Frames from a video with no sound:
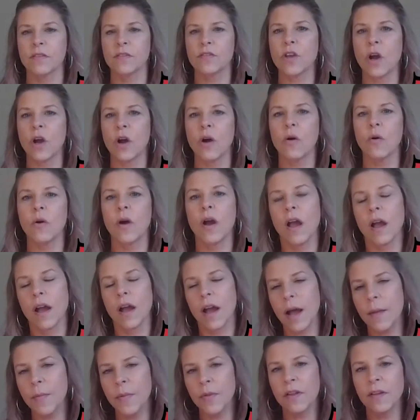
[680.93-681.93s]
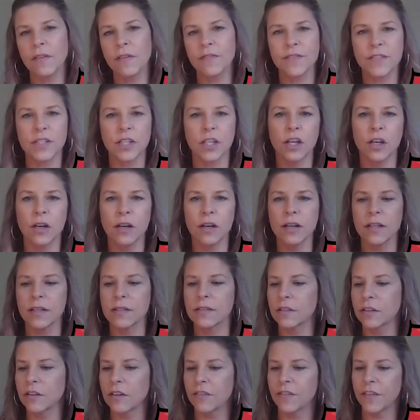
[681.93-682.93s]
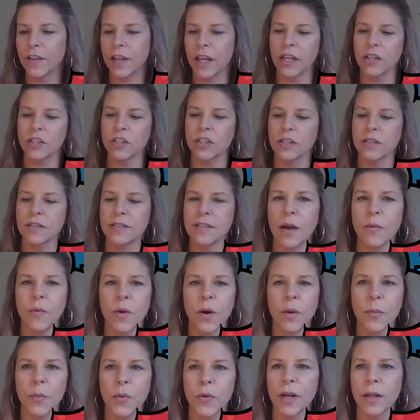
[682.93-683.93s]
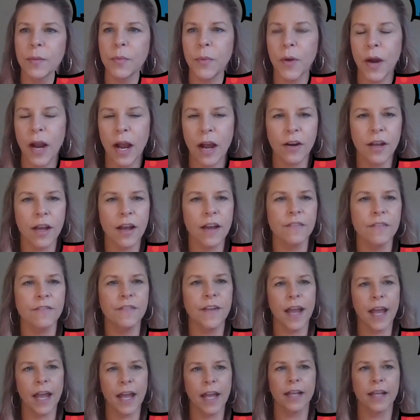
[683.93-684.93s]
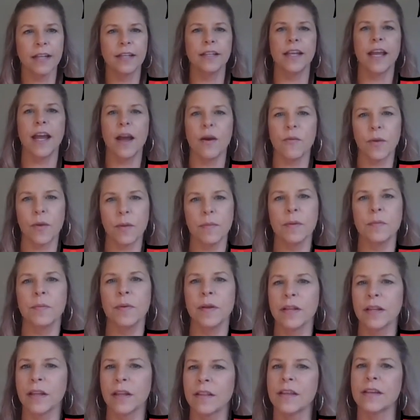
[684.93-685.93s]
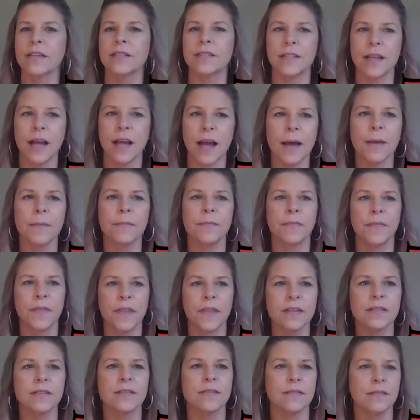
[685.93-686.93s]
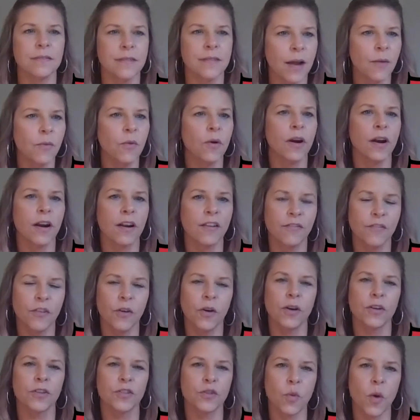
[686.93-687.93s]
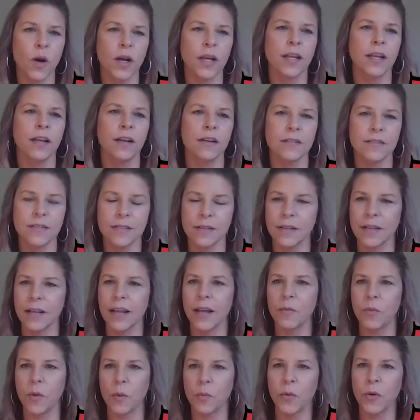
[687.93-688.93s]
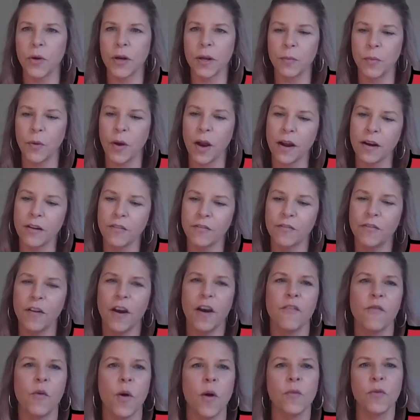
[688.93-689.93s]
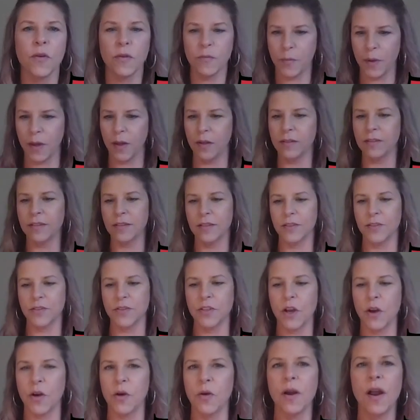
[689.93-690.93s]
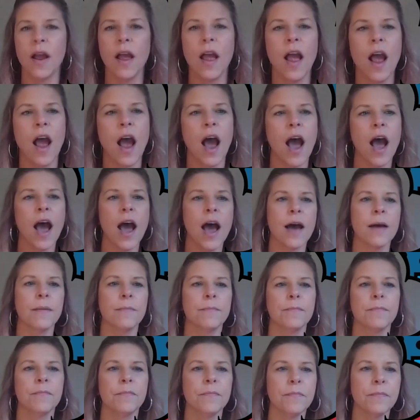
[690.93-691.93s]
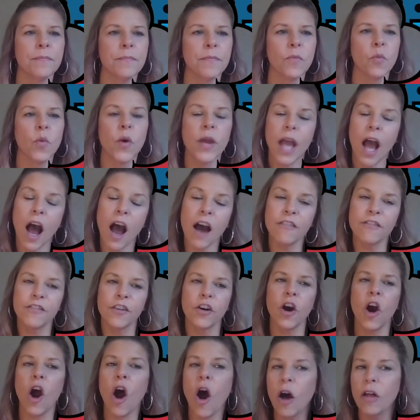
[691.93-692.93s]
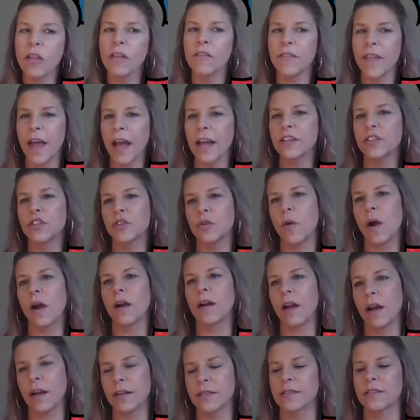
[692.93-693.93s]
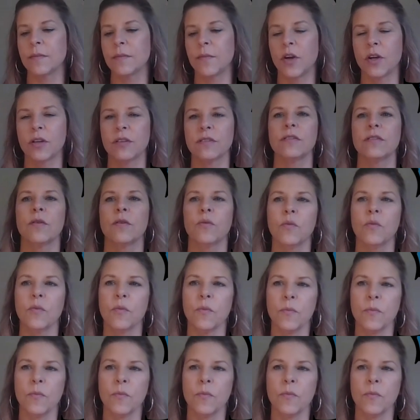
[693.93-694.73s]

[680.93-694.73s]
So a couple of security certifications that we're pretty proud of. And yeah, we've been building this this network for 20 years and we're pretty proud of what we built. So we offer all of that to our customers.